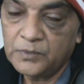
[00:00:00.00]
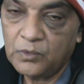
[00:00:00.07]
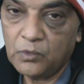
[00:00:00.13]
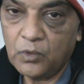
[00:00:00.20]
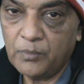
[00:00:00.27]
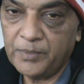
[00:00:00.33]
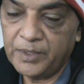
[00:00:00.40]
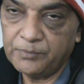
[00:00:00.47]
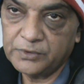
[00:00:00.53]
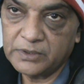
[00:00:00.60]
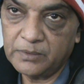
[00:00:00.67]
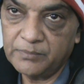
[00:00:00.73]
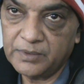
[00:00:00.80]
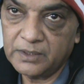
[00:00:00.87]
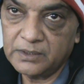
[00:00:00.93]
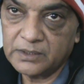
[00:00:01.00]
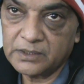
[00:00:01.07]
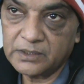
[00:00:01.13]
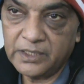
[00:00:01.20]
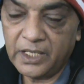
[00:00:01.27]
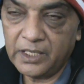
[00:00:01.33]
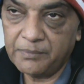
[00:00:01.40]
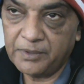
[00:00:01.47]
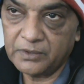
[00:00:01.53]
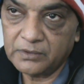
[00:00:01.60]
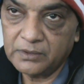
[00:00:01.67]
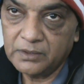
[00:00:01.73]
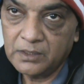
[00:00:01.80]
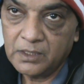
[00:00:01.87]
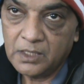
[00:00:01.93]
Oh, my Muslim brothers, think about
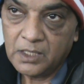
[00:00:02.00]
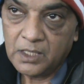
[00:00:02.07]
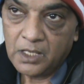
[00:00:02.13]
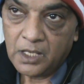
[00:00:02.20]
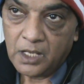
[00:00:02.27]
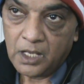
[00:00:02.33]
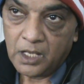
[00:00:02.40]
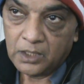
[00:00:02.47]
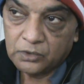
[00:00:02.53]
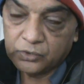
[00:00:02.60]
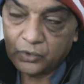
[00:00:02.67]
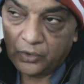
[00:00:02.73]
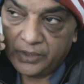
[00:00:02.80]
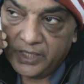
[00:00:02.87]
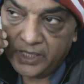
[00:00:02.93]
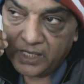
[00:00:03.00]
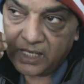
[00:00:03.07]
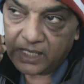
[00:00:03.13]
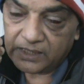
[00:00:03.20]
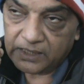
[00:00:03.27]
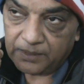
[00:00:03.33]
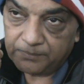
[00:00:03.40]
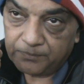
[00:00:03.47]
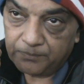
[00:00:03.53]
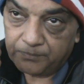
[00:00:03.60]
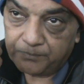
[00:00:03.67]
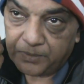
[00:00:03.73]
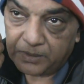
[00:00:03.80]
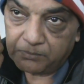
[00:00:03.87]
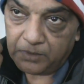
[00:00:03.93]
it. So he got the
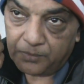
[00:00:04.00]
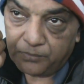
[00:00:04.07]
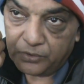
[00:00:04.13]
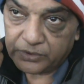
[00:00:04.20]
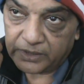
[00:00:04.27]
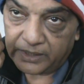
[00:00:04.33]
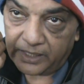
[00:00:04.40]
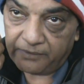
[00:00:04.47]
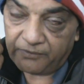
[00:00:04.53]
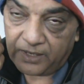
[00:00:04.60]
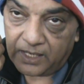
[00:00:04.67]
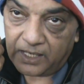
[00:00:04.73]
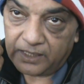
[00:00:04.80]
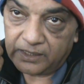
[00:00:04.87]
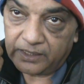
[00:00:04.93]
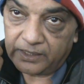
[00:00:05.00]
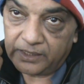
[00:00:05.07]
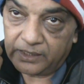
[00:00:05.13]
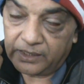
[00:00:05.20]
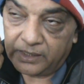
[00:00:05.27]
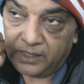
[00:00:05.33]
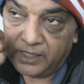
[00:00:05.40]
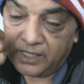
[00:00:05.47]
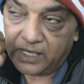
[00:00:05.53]
Padma Bhushan Award. He